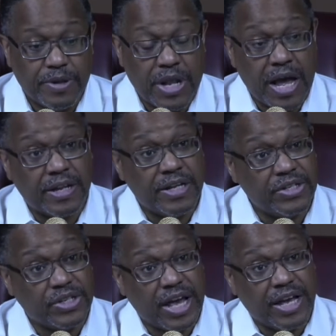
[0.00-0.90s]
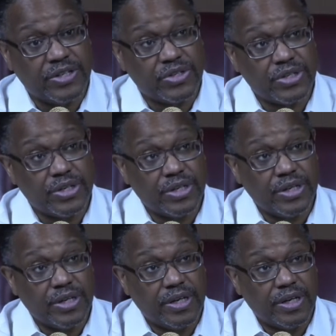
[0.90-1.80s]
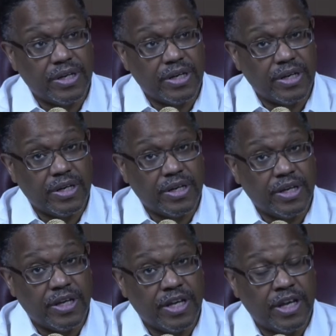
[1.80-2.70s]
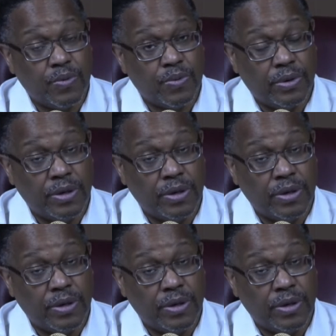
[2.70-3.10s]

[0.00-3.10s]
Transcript: now in his case, it